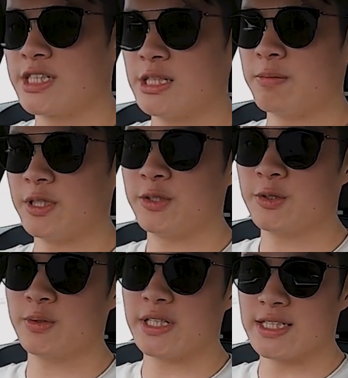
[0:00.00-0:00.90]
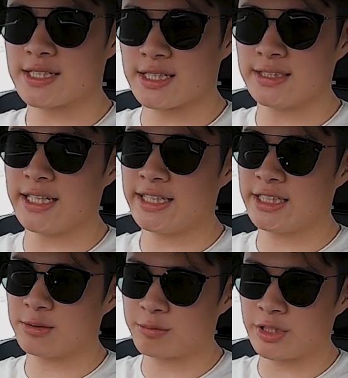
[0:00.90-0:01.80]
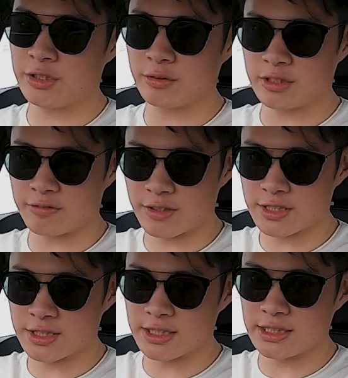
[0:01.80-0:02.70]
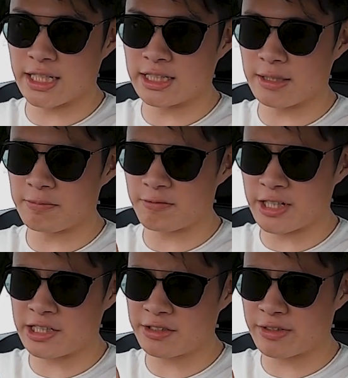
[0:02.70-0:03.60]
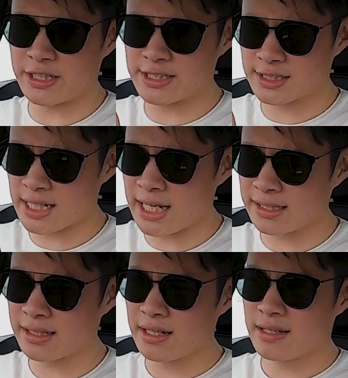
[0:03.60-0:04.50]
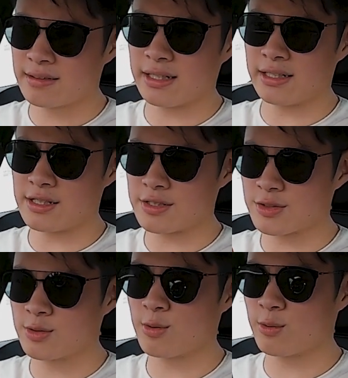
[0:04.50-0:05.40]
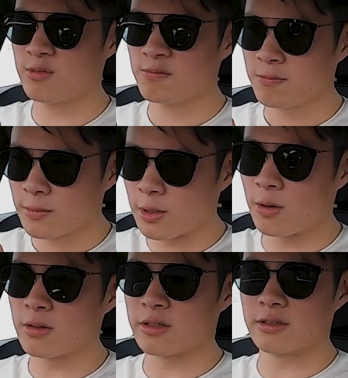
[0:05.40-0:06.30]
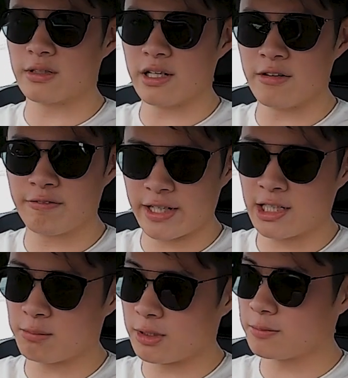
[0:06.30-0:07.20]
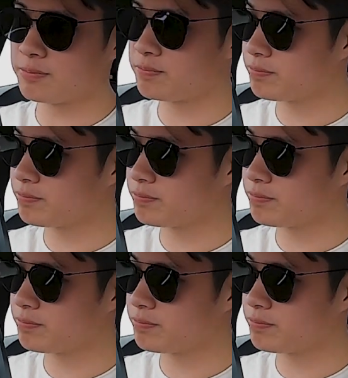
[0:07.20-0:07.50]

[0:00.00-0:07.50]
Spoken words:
CPU is Canadian Pre-University, and I'm very, very sad that it is no longer available.